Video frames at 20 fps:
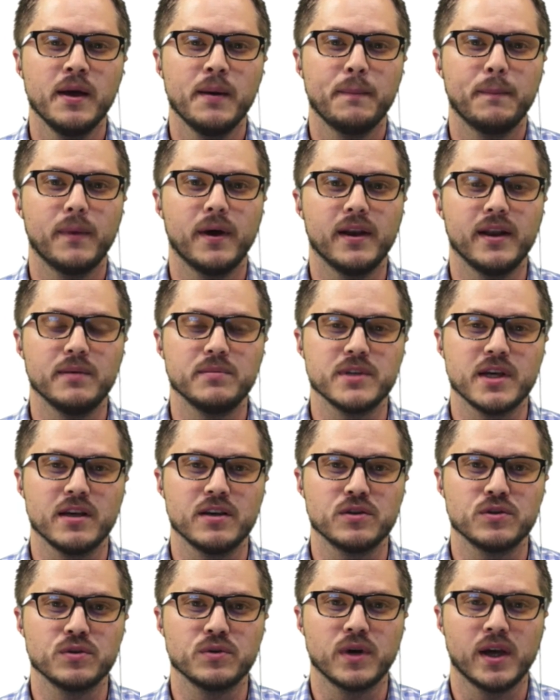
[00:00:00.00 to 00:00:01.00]
My name's
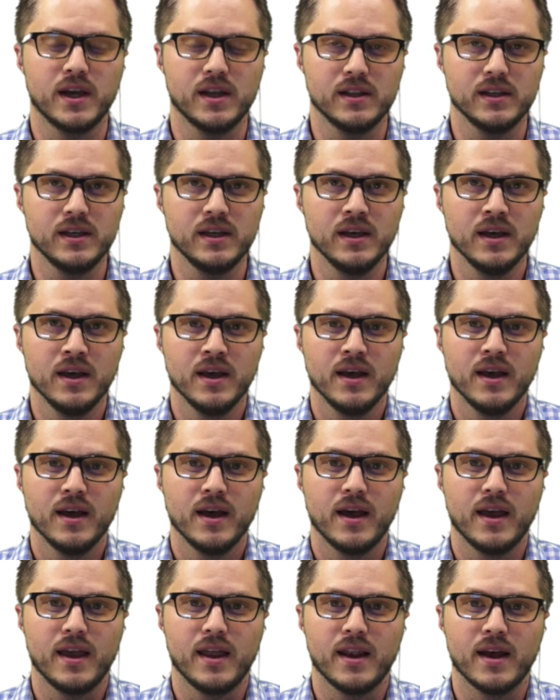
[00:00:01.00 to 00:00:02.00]
Andrew Haley,
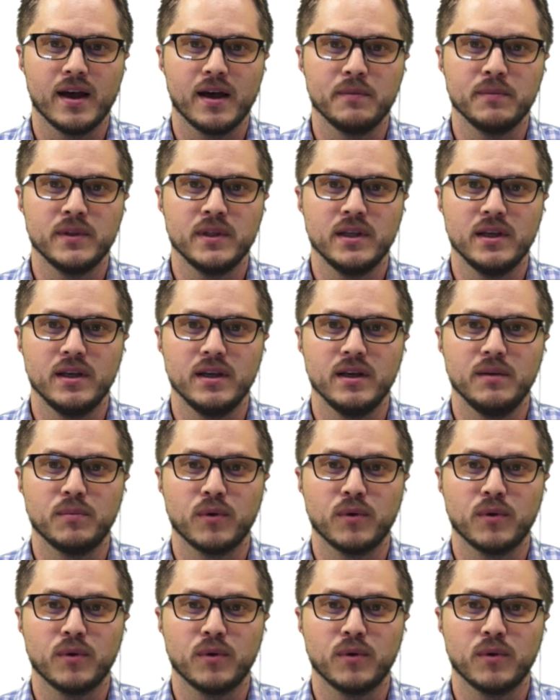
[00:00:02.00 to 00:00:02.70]
and I'm the